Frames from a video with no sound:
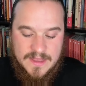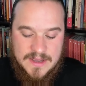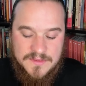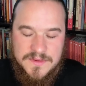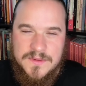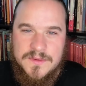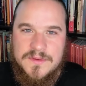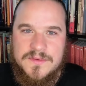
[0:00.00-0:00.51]

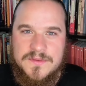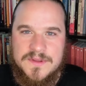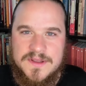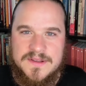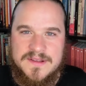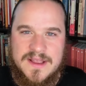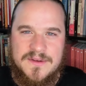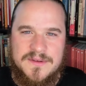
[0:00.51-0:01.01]
useful
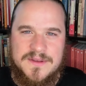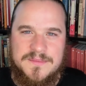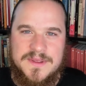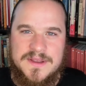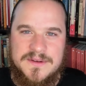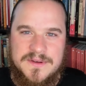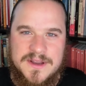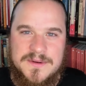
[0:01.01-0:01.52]
it is, how it can be
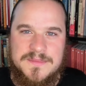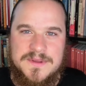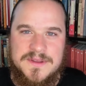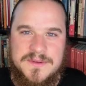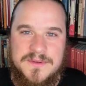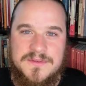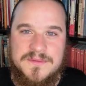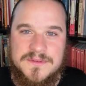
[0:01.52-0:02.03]
an incredibly
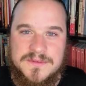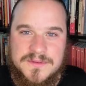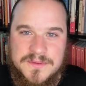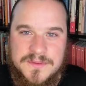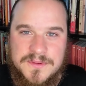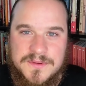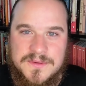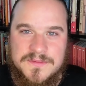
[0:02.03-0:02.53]
useful
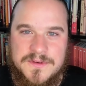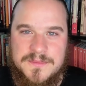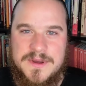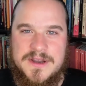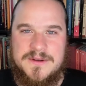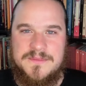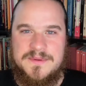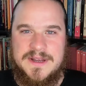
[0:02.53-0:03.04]
tool for
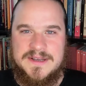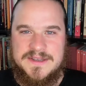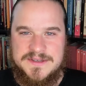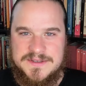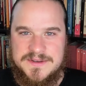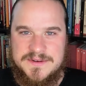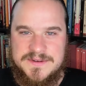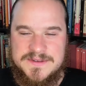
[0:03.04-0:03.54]
modern
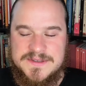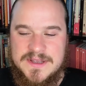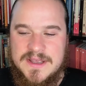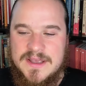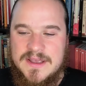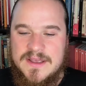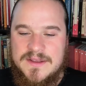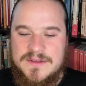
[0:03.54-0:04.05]
practitioners
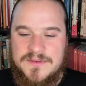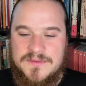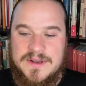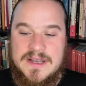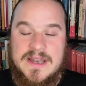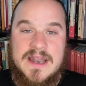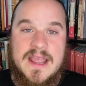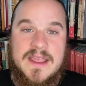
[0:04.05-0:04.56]
to
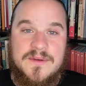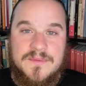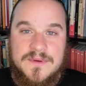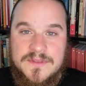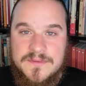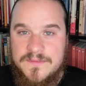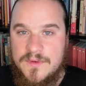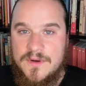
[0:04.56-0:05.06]
relate
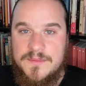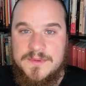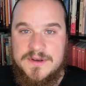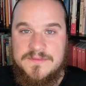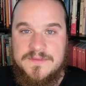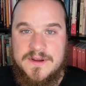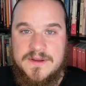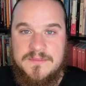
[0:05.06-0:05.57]
with form in
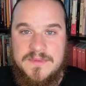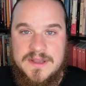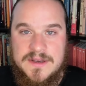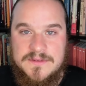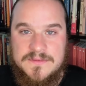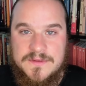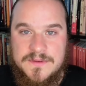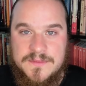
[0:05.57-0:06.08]
a very
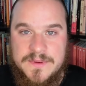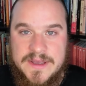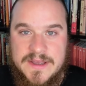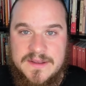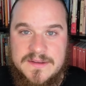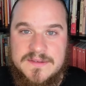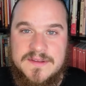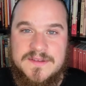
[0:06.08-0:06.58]
meaningful
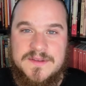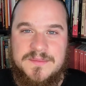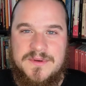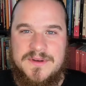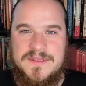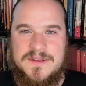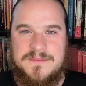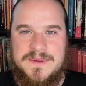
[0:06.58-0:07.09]
way to
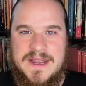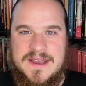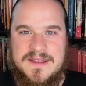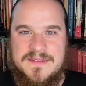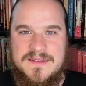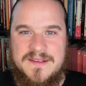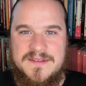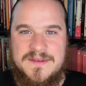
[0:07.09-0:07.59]
support their
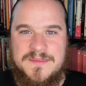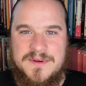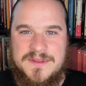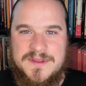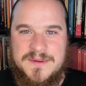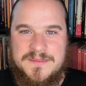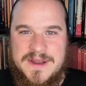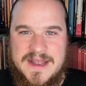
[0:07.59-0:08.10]
paths and
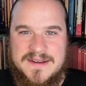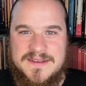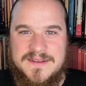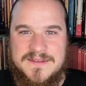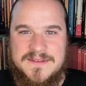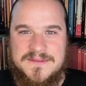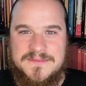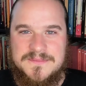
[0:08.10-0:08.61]
support their
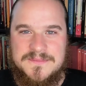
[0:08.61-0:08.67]
practice.